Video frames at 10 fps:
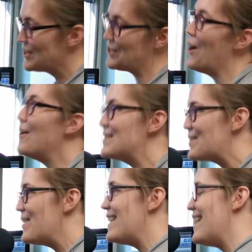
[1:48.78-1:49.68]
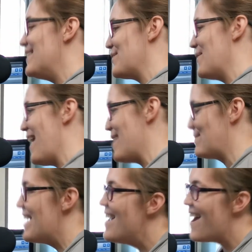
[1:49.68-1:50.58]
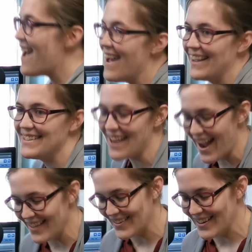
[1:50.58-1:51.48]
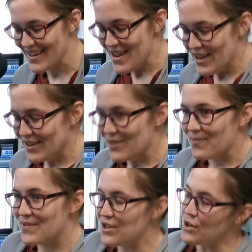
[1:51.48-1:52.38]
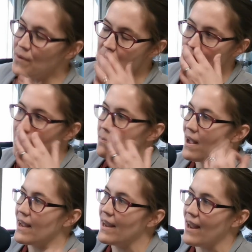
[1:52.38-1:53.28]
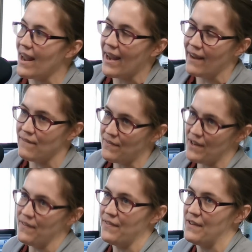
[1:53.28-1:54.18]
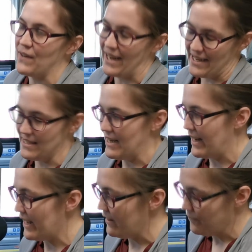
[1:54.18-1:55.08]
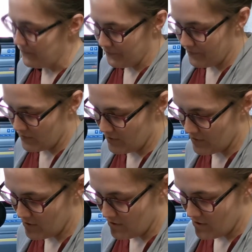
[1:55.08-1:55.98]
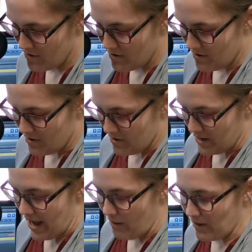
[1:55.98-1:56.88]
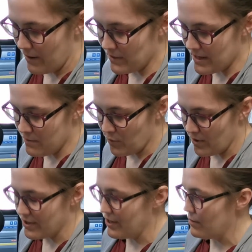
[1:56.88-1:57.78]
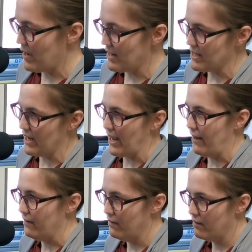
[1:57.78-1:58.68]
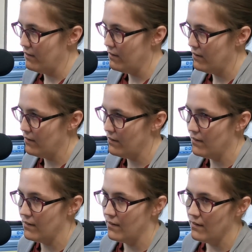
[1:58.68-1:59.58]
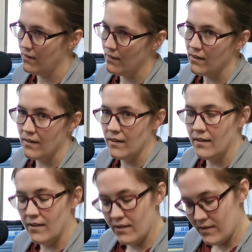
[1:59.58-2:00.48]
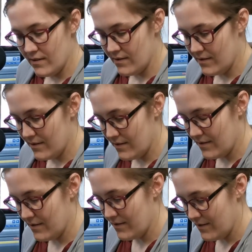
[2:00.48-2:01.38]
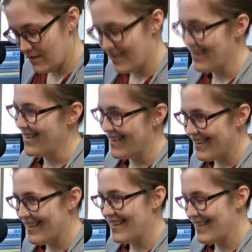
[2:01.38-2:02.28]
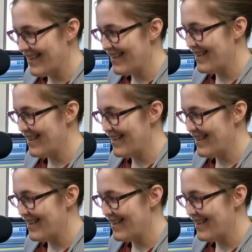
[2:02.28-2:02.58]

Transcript: so sorry to interrupt. Uh, Tyler, Fine. do you remember buying a 50 50 for kids ticket? I do, yeah. Yeah, why was it important to you to buy a ticket? Well, just to support the community, and I buy